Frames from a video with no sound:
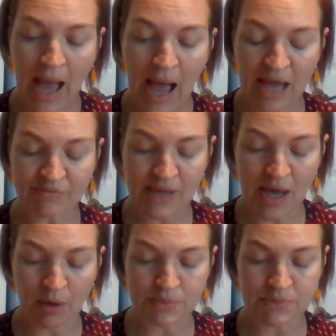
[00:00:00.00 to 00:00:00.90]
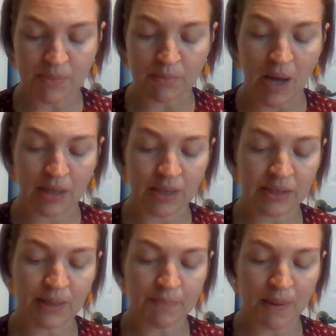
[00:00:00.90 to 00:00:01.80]
Ivy helped Mama
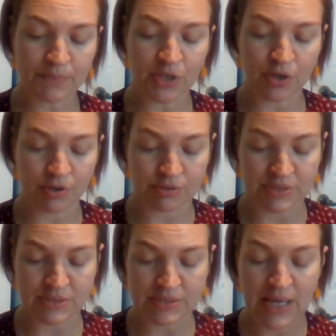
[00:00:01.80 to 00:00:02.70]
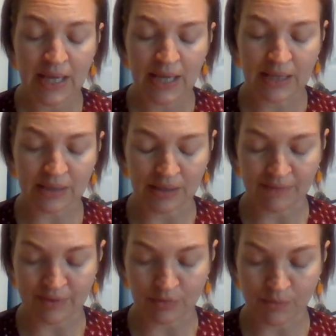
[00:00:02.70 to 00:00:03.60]
clip up the curtains in the
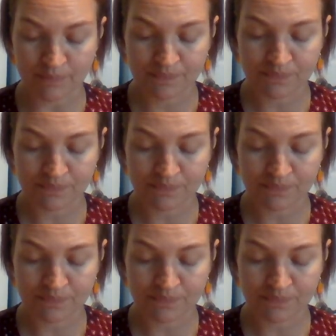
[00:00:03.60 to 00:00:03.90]
living room.